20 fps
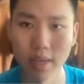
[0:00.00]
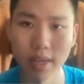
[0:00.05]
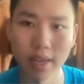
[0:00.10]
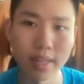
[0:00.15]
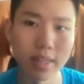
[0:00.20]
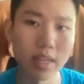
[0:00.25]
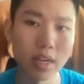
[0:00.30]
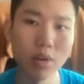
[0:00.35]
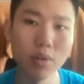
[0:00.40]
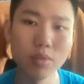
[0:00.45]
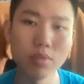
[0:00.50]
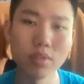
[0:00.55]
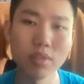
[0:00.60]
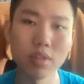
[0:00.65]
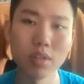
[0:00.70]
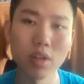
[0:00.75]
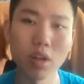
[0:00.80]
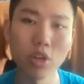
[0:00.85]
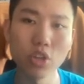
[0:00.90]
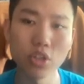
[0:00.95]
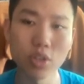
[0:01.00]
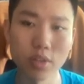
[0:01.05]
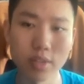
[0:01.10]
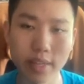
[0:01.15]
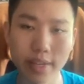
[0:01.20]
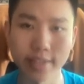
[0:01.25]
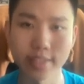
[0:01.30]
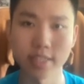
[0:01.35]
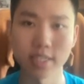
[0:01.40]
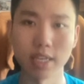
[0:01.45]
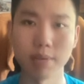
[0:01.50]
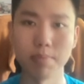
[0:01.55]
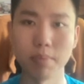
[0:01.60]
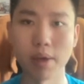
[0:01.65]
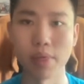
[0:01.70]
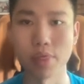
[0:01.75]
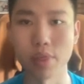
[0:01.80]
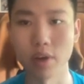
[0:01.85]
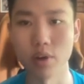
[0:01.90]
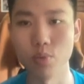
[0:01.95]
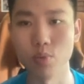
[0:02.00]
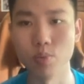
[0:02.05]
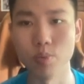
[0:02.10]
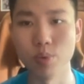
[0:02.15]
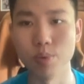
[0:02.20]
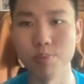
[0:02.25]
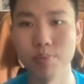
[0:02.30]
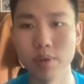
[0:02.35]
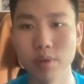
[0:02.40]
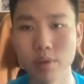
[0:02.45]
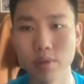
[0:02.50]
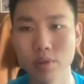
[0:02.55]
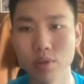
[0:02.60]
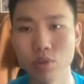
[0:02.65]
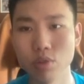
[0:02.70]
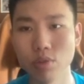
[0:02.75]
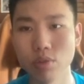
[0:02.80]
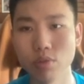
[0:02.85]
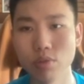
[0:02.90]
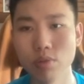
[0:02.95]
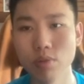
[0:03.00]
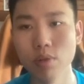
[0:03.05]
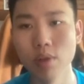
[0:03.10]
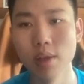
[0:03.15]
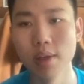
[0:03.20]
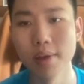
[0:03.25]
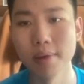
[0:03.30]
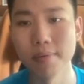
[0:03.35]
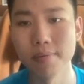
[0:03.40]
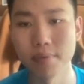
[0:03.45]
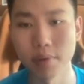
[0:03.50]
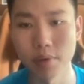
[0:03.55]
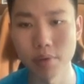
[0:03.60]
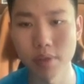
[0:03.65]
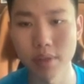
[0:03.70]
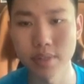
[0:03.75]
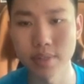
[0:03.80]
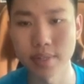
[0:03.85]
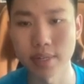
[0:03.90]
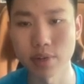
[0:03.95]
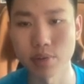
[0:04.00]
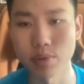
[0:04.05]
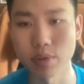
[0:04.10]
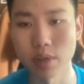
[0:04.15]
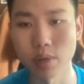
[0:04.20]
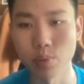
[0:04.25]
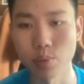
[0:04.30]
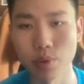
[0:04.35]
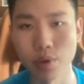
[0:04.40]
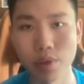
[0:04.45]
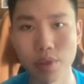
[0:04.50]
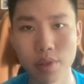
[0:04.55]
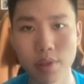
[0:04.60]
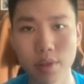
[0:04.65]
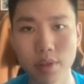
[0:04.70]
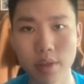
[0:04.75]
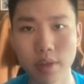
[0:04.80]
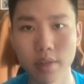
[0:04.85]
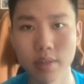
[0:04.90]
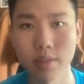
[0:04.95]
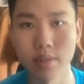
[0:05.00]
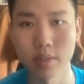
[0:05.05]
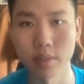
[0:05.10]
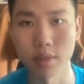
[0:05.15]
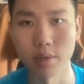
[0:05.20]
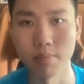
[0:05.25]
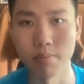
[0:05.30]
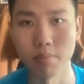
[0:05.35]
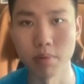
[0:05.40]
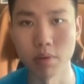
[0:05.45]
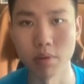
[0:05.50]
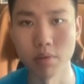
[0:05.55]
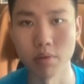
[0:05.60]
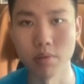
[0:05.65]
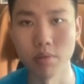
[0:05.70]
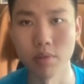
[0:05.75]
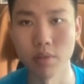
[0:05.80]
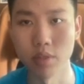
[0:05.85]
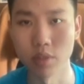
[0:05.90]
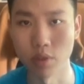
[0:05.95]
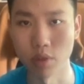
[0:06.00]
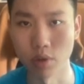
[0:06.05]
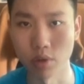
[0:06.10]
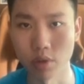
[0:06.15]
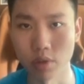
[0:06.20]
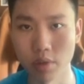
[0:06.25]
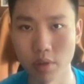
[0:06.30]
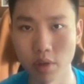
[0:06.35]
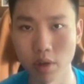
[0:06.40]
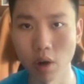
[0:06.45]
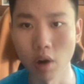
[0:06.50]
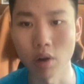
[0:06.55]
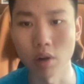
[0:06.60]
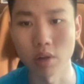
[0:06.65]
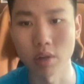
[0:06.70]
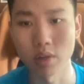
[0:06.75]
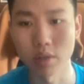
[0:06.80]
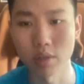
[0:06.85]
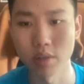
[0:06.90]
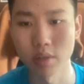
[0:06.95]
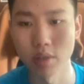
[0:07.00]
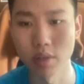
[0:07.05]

And now the logical next step I thought would be to fill this area with a simple circular arc.